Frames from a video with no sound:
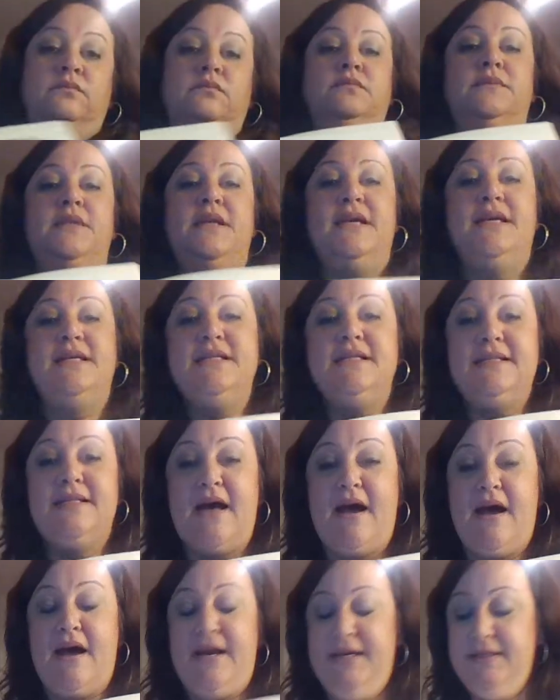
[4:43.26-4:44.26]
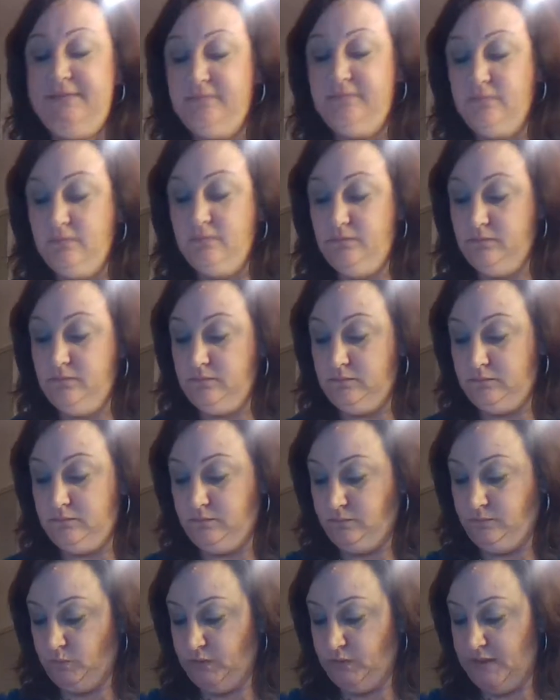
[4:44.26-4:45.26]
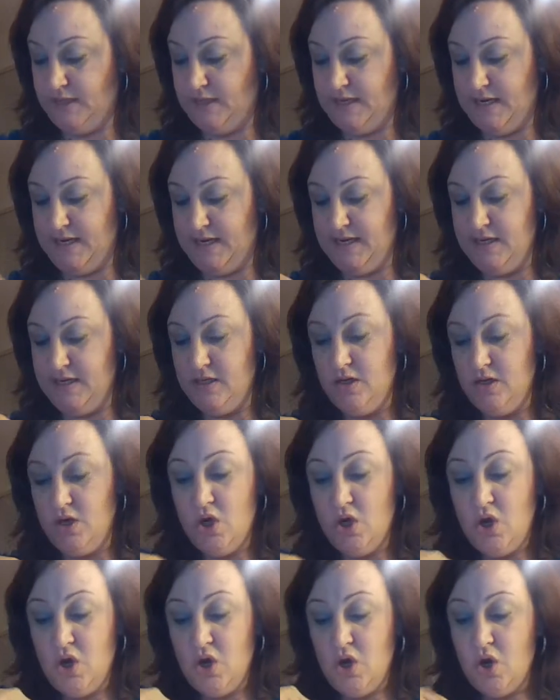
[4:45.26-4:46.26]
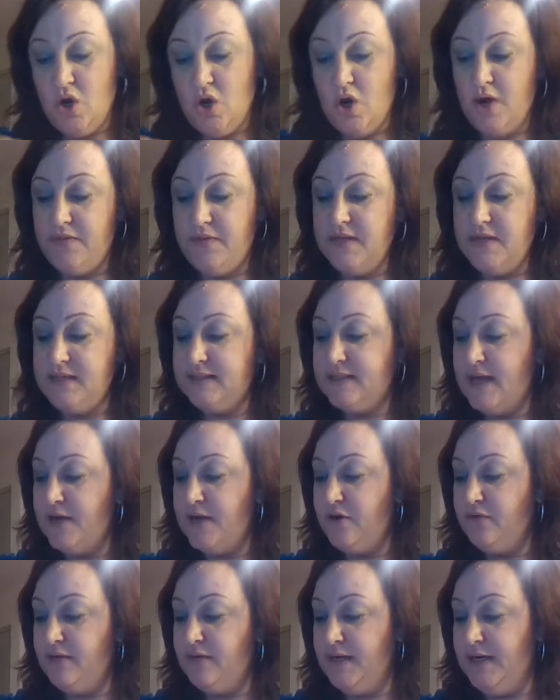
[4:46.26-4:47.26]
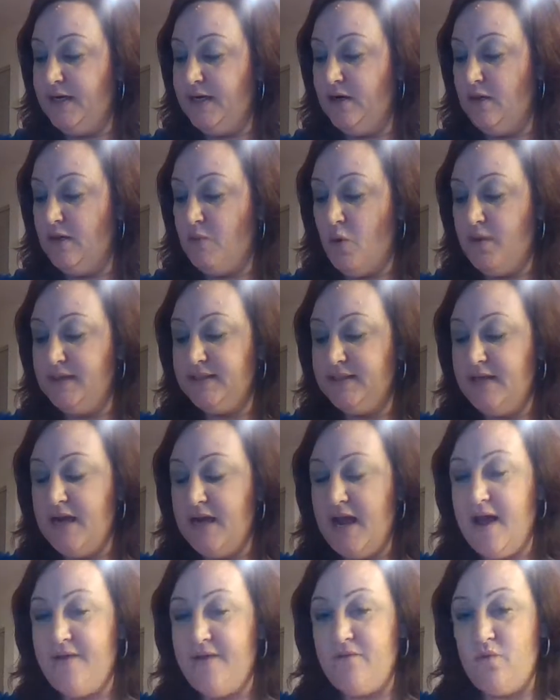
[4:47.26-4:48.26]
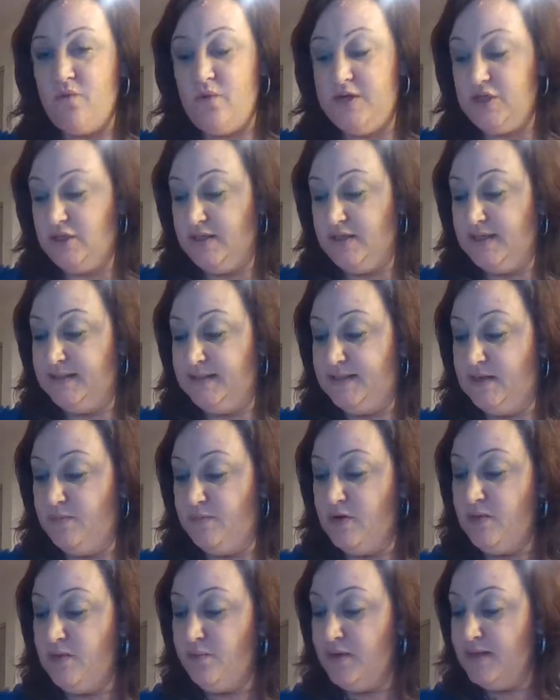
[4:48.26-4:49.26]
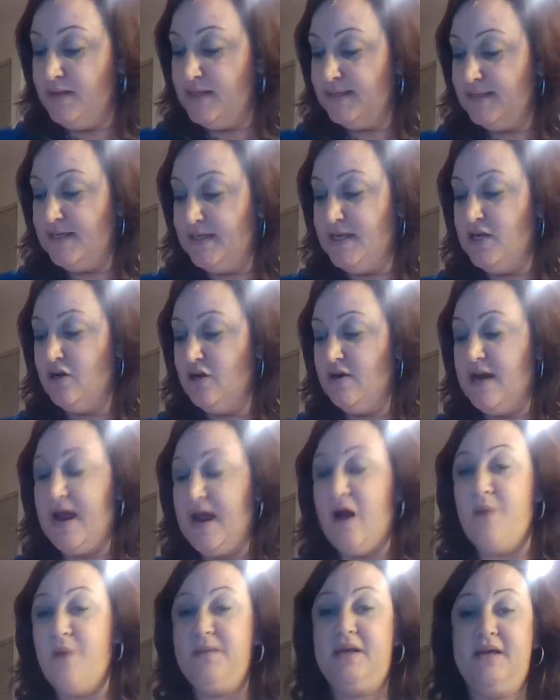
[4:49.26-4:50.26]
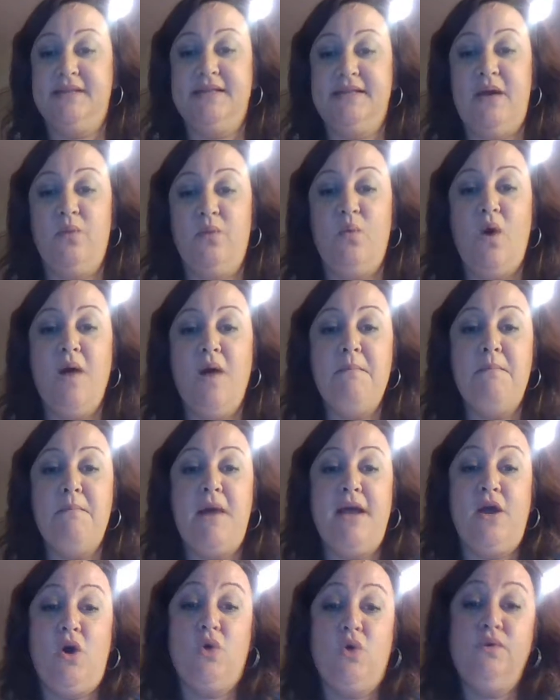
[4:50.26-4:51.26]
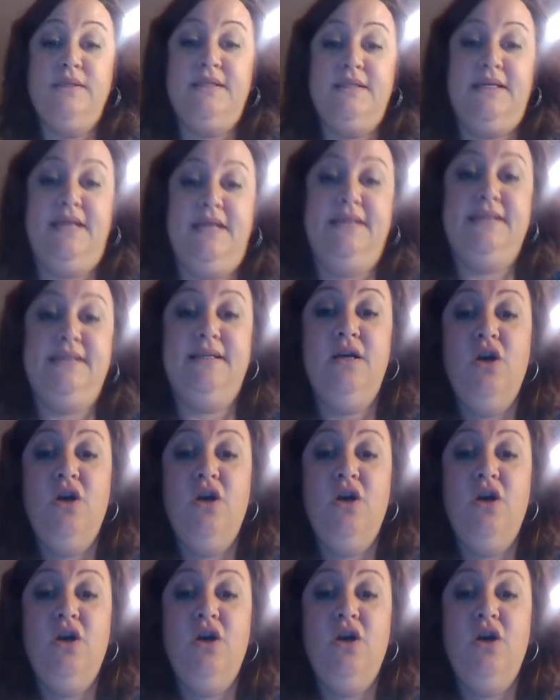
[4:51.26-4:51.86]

the inside, okay, on this side over here, I'm always going to have a wish list, and I'm going to put this in here now because I want my hostess,